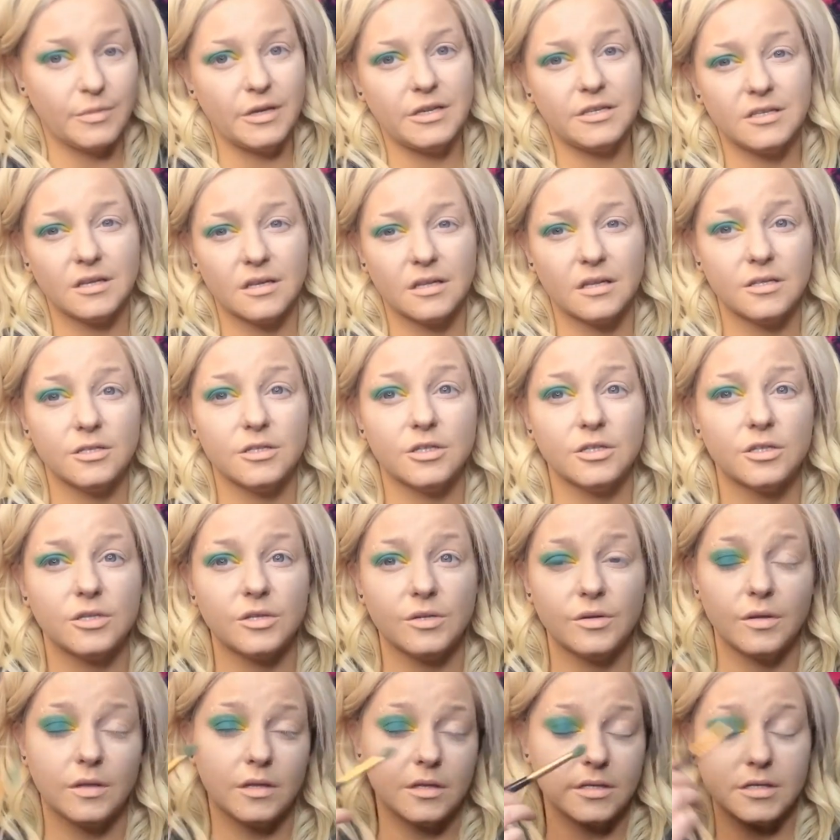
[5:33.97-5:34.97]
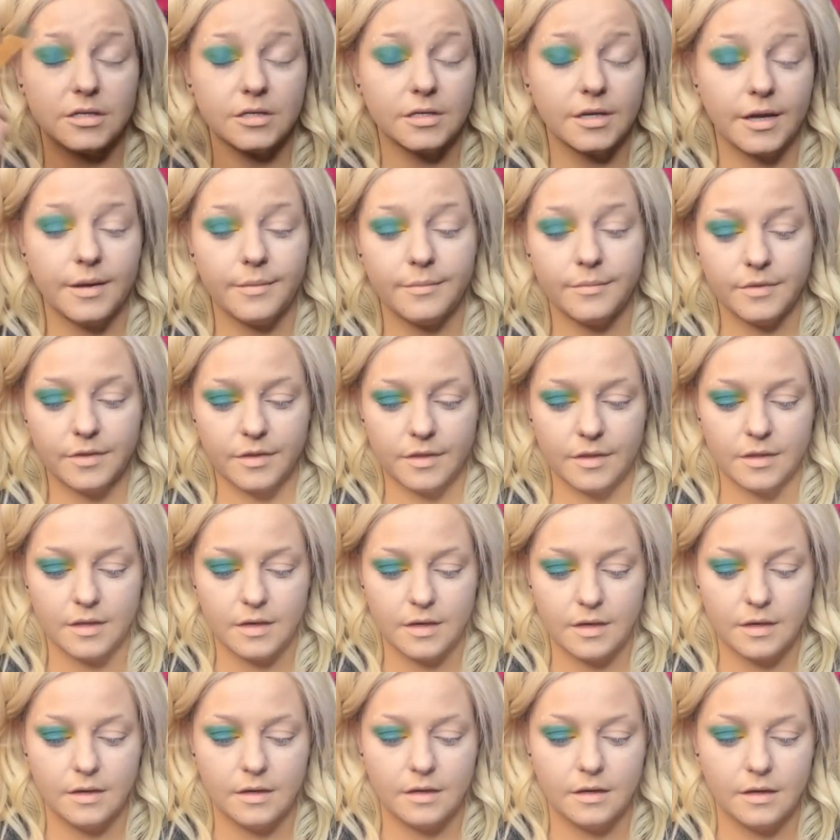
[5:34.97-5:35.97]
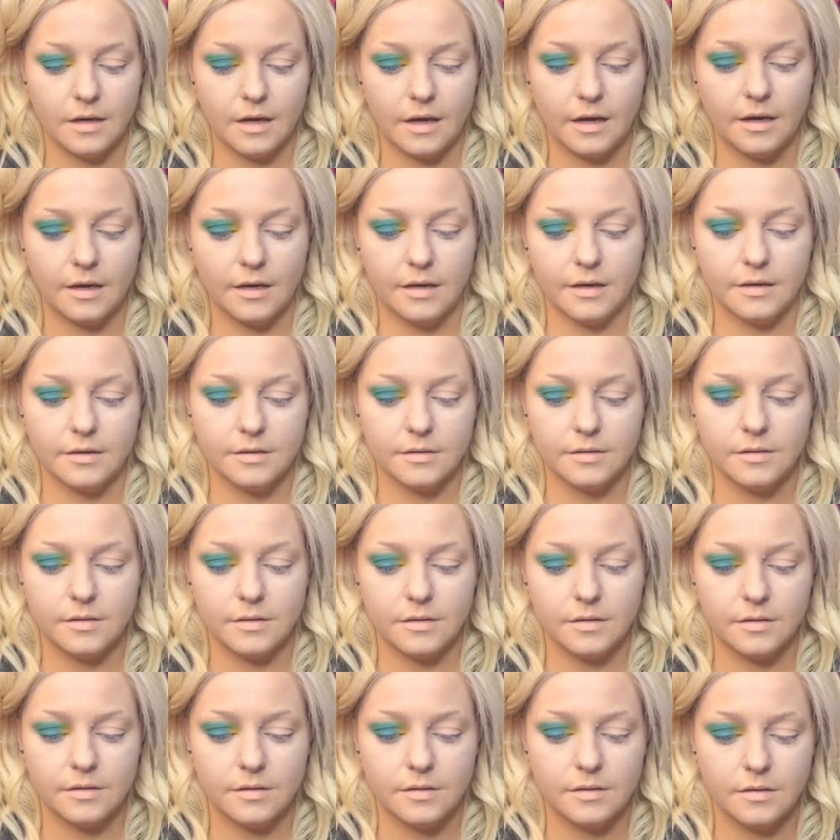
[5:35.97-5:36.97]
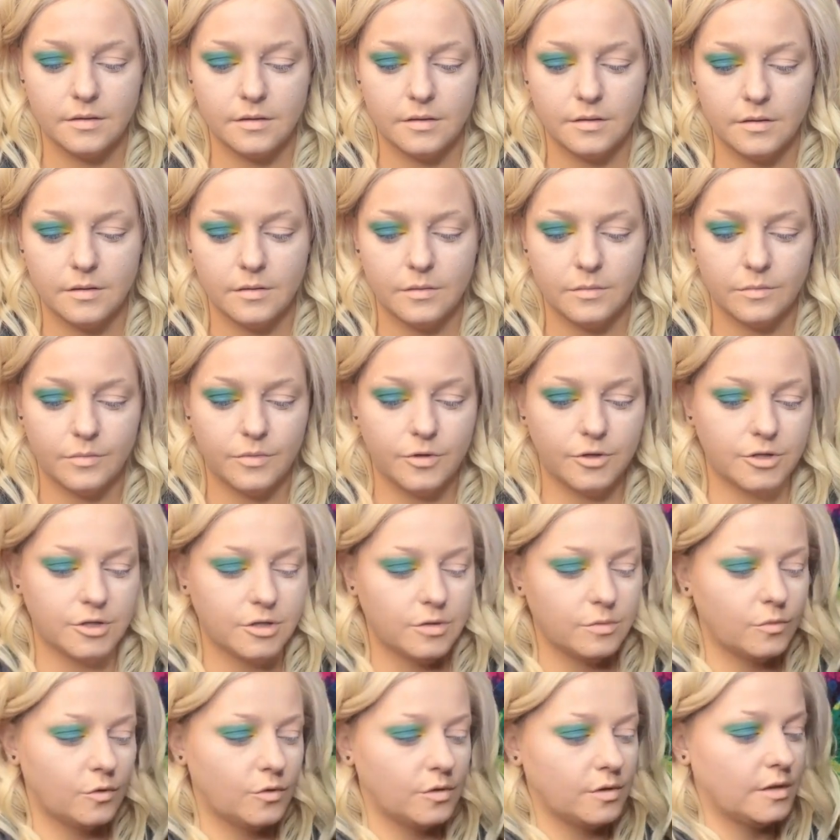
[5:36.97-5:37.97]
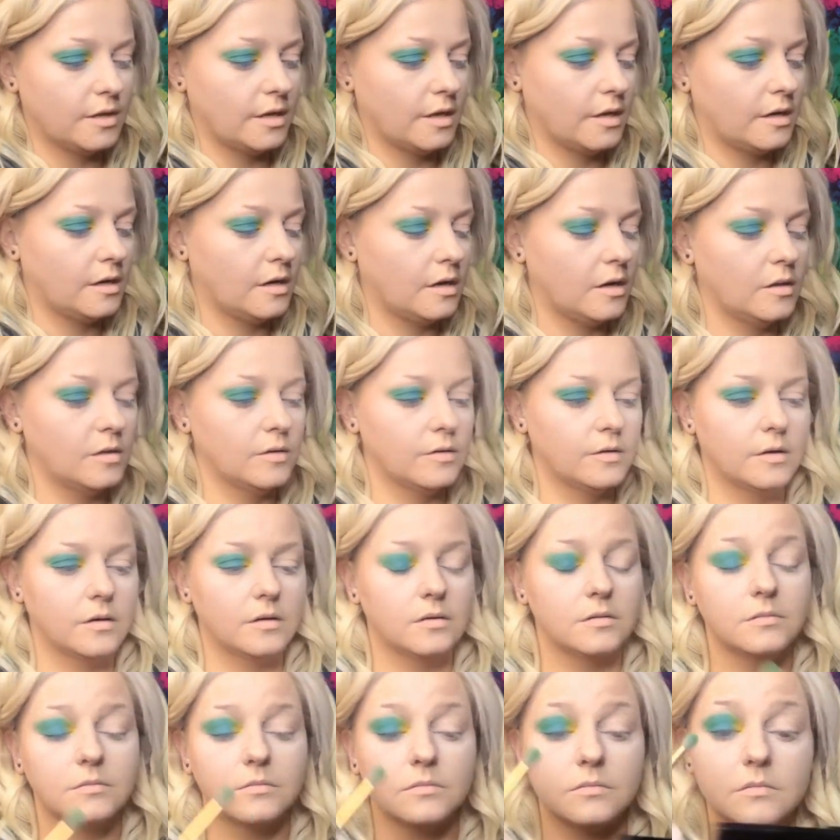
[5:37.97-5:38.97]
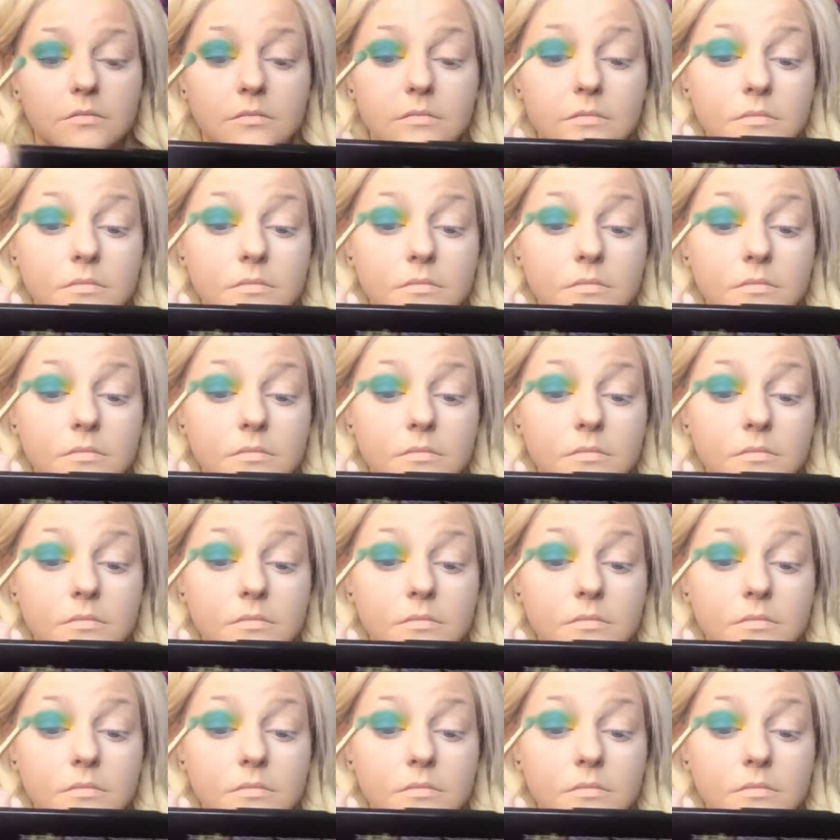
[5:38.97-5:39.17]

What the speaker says: basically just do the same thing and put some more of that color on.